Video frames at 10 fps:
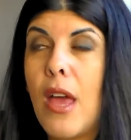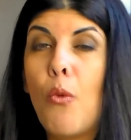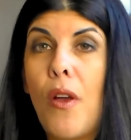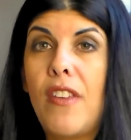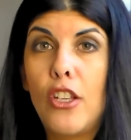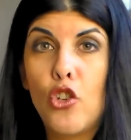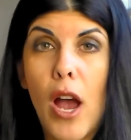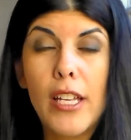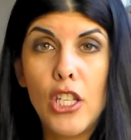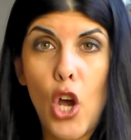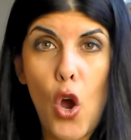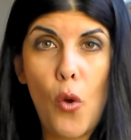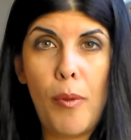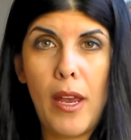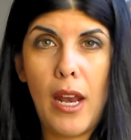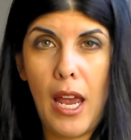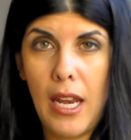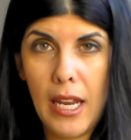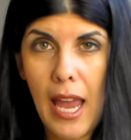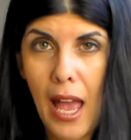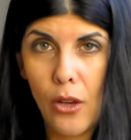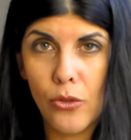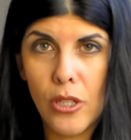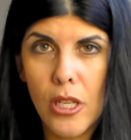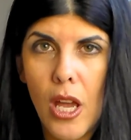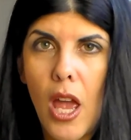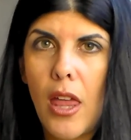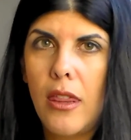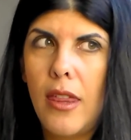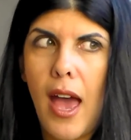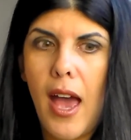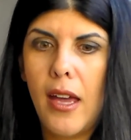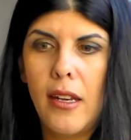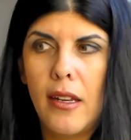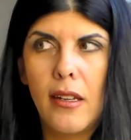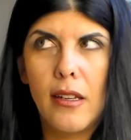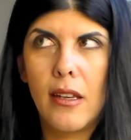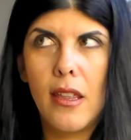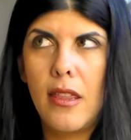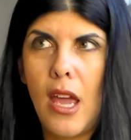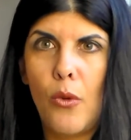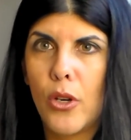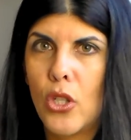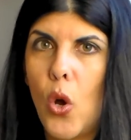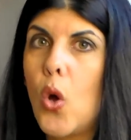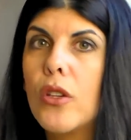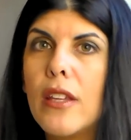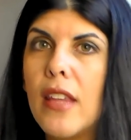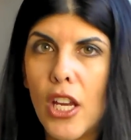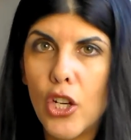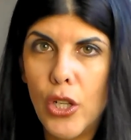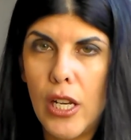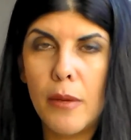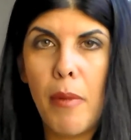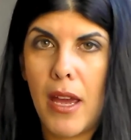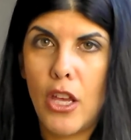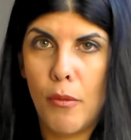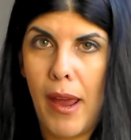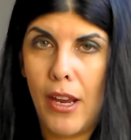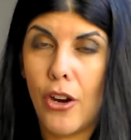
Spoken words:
that when they tried to open an account that they were told that they couldn't by their